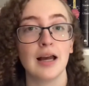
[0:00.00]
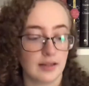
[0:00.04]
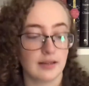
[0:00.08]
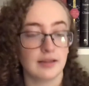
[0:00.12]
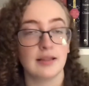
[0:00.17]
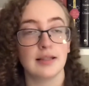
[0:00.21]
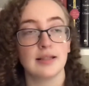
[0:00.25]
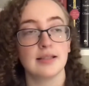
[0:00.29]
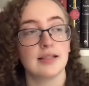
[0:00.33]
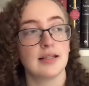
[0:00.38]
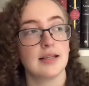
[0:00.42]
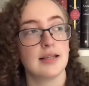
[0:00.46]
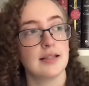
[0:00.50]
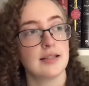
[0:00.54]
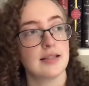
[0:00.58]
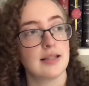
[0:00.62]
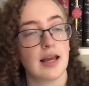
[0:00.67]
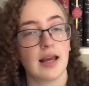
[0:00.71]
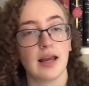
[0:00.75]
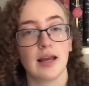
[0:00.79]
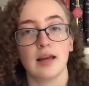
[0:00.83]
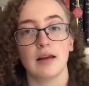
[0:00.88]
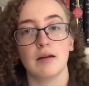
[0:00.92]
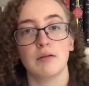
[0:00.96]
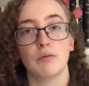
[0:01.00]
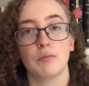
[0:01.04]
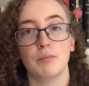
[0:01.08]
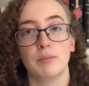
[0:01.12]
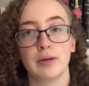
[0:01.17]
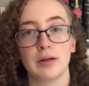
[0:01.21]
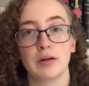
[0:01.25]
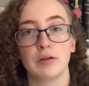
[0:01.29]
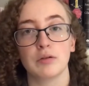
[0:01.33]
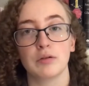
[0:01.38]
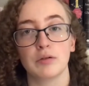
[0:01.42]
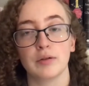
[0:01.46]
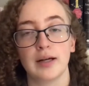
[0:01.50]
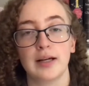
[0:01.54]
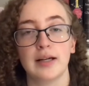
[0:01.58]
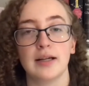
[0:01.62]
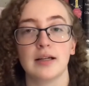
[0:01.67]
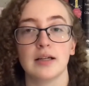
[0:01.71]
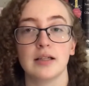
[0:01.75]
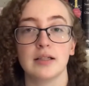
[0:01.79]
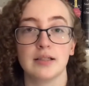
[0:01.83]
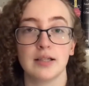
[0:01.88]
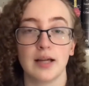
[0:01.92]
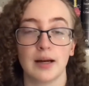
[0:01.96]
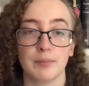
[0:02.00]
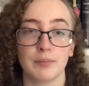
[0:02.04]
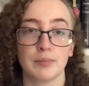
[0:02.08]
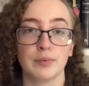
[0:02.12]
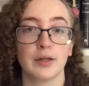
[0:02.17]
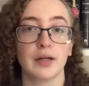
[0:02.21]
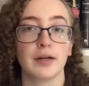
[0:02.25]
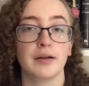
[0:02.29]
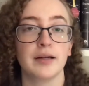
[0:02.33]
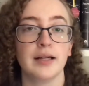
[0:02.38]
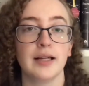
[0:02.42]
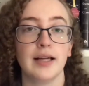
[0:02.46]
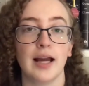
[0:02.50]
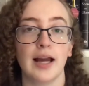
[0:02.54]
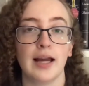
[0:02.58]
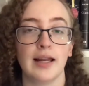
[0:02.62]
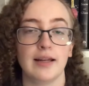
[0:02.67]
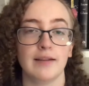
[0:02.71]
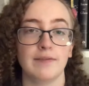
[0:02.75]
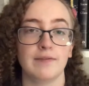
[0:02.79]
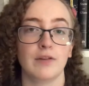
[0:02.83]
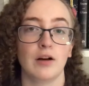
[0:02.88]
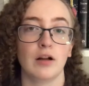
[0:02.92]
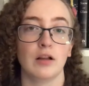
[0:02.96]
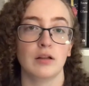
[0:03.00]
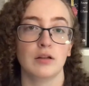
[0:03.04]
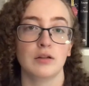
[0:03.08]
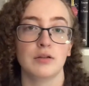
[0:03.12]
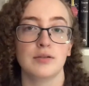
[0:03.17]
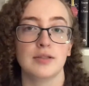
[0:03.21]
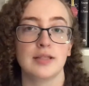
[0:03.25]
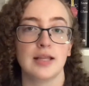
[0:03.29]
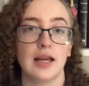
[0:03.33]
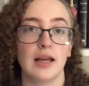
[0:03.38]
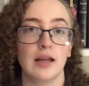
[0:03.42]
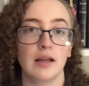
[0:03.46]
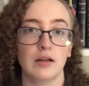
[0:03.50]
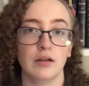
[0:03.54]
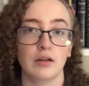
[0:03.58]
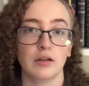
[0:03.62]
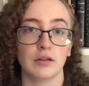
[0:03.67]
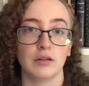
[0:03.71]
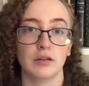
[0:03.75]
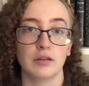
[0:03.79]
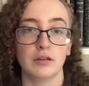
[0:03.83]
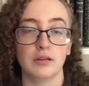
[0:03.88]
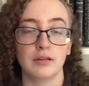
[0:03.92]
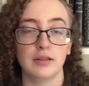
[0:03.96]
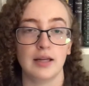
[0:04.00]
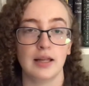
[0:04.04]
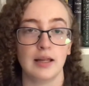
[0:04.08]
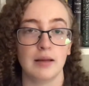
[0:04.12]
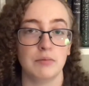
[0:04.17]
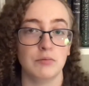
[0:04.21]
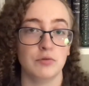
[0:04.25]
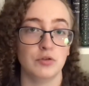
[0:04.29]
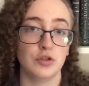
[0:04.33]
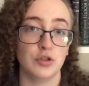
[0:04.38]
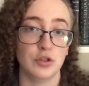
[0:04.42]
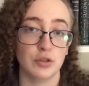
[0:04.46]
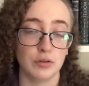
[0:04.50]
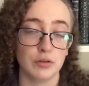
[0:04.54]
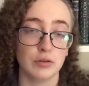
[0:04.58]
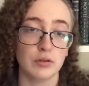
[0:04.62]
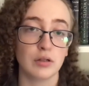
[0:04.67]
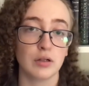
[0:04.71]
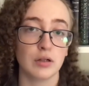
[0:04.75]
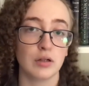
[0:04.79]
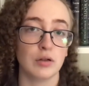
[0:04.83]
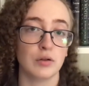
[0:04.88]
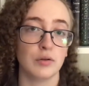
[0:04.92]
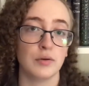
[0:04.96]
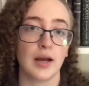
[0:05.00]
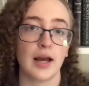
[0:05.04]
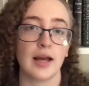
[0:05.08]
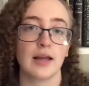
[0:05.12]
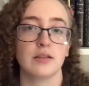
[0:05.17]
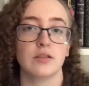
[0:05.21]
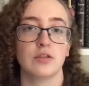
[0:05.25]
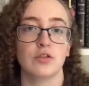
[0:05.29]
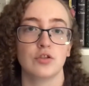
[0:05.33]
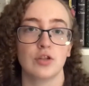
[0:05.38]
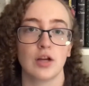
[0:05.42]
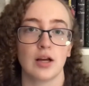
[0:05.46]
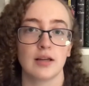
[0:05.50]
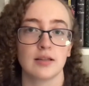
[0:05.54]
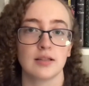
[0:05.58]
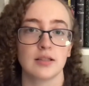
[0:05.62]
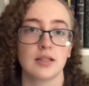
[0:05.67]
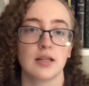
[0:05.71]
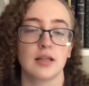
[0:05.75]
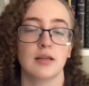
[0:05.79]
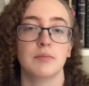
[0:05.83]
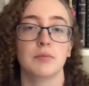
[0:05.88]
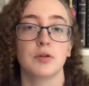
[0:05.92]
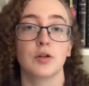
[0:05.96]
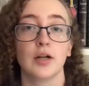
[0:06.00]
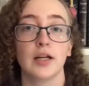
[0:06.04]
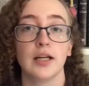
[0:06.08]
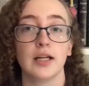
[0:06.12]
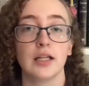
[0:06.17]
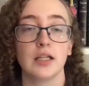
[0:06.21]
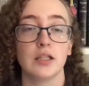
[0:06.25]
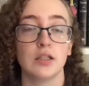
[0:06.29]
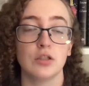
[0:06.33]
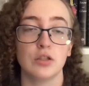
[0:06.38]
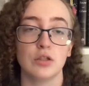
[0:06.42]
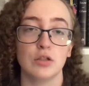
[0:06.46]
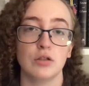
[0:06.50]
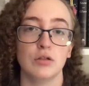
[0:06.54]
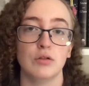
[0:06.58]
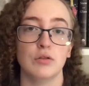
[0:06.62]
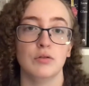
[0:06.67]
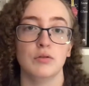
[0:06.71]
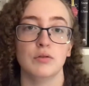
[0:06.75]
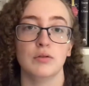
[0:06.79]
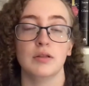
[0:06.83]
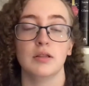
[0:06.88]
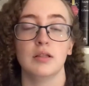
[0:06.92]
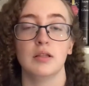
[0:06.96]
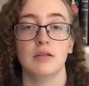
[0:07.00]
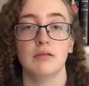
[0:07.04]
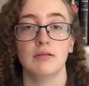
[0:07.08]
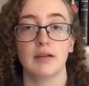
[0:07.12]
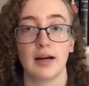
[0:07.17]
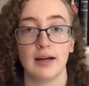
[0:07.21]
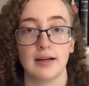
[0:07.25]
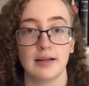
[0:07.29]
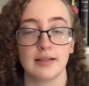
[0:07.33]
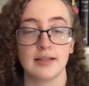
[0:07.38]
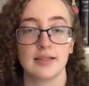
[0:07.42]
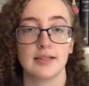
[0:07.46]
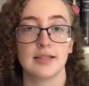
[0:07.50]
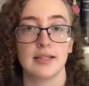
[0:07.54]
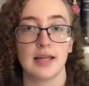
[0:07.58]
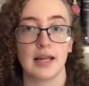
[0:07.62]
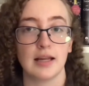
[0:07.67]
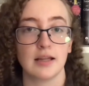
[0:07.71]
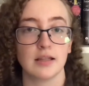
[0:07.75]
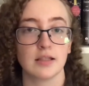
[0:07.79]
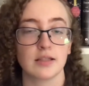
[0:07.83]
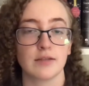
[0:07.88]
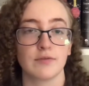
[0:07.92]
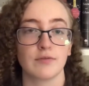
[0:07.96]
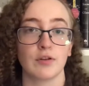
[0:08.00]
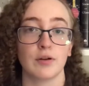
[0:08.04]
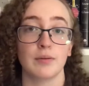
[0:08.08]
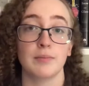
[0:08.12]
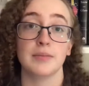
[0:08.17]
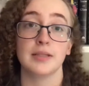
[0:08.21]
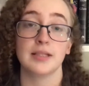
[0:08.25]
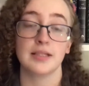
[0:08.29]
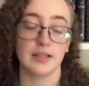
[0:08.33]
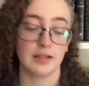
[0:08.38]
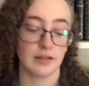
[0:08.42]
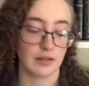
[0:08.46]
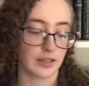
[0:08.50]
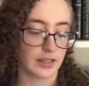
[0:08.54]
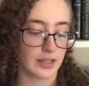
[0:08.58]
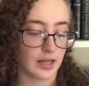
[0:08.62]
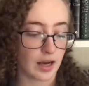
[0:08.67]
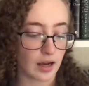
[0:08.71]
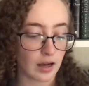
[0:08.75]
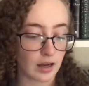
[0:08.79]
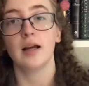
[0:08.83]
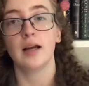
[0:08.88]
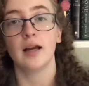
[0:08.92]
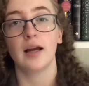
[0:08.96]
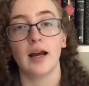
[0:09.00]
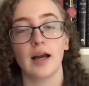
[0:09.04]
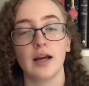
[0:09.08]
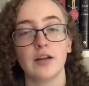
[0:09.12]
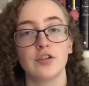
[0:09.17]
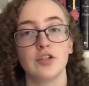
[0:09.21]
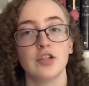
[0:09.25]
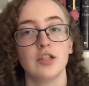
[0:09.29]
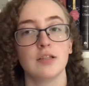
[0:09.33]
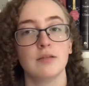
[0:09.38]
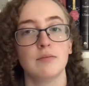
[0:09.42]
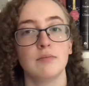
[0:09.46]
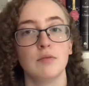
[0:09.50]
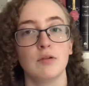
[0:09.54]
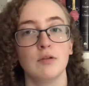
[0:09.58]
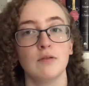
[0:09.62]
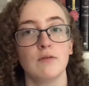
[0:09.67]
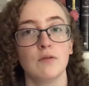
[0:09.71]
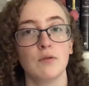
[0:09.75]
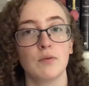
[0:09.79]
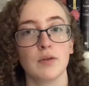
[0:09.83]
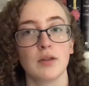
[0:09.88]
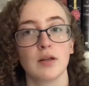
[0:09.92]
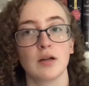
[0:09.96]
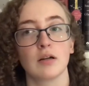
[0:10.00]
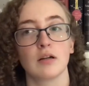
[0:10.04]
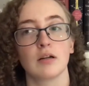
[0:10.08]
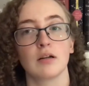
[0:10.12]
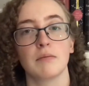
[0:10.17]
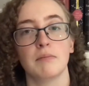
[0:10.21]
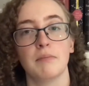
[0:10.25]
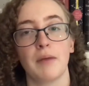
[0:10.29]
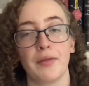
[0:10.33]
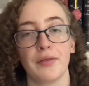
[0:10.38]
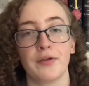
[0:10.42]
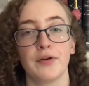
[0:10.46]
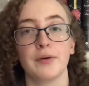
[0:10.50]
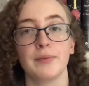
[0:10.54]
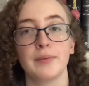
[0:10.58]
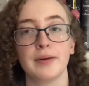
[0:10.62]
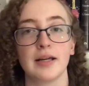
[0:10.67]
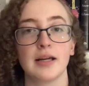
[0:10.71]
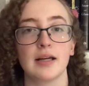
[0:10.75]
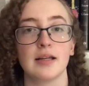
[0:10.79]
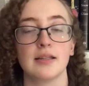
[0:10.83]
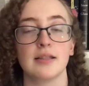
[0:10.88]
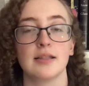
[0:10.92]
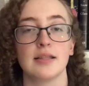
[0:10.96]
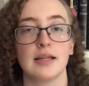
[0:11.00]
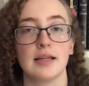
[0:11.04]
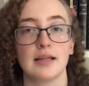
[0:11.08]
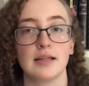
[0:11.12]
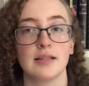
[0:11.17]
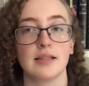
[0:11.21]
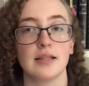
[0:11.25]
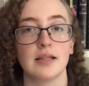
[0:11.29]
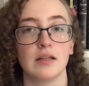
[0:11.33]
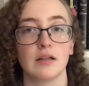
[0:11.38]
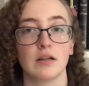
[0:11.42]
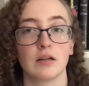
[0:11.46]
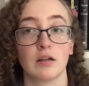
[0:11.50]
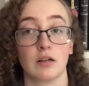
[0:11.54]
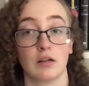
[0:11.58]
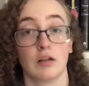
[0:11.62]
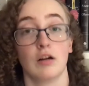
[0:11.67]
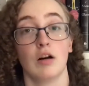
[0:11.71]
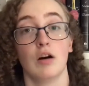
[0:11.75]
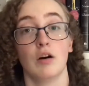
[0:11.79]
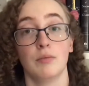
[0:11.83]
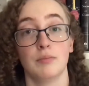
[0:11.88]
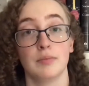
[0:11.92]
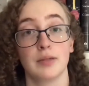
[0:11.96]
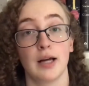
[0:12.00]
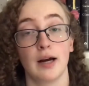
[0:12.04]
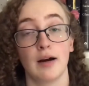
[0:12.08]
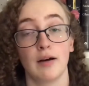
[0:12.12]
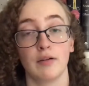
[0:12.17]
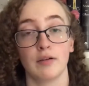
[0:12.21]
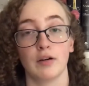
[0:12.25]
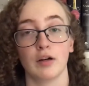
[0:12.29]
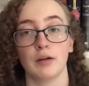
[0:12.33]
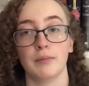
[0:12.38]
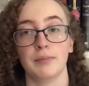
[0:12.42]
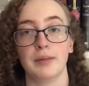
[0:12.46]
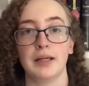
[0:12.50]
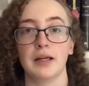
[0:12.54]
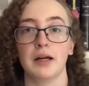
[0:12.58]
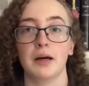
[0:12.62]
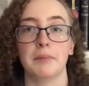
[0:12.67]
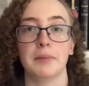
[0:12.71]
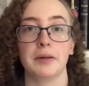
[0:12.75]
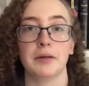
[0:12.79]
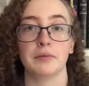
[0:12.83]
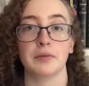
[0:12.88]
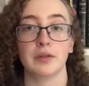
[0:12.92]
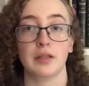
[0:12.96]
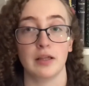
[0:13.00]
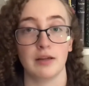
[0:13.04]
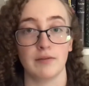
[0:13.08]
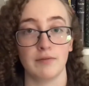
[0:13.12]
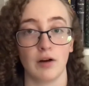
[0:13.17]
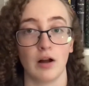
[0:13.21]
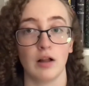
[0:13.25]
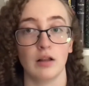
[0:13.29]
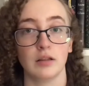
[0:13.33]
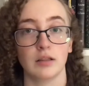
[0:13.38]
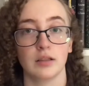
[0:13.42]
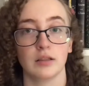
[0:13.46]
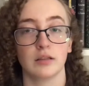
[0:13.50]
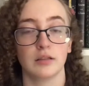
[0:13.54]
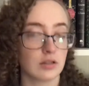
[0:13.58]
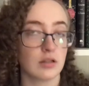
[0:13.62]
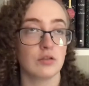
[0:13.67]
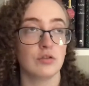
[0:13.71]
This is a middle grade contemporary, and it follows a girl named Jude who has just immigrated to the United States from Syria, and she has moved with her mother because things in her hometown are becoming really volatile.